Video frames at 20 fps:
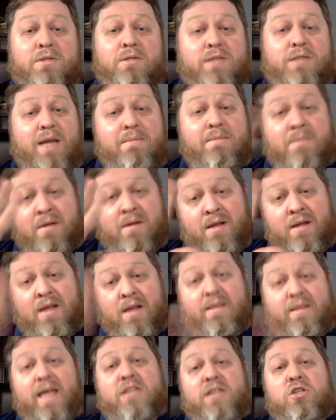Team,
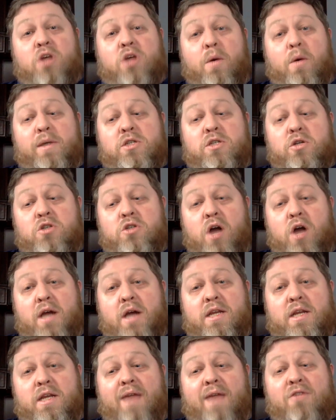thanks as always. Good
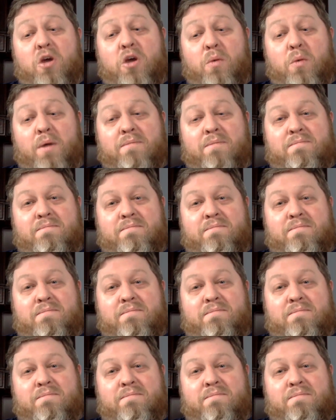talking to you. Have a good one.